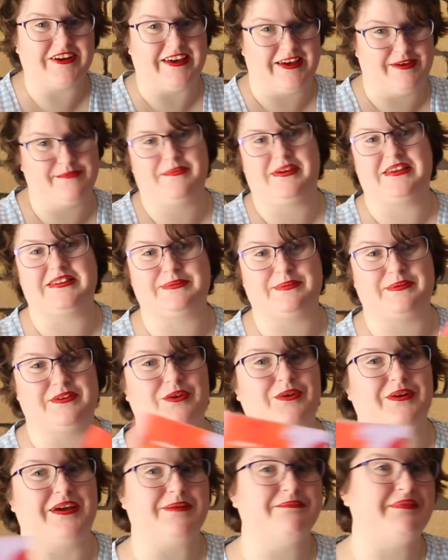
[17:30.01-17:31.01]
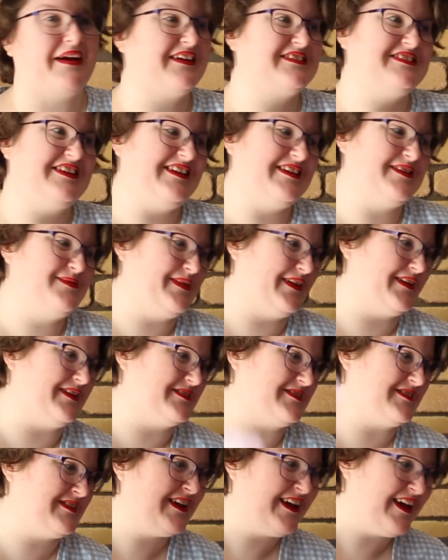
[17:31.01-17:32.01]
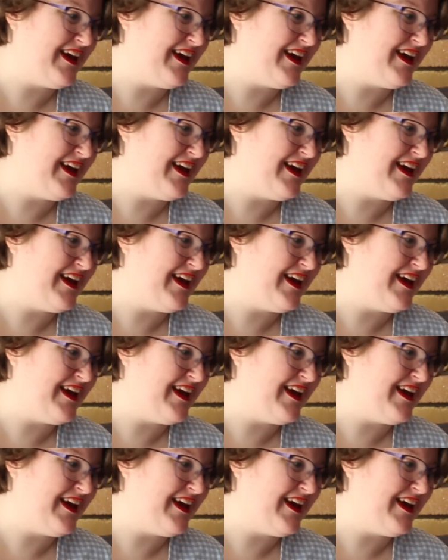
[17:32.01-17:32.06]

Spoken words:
get me talking back to you because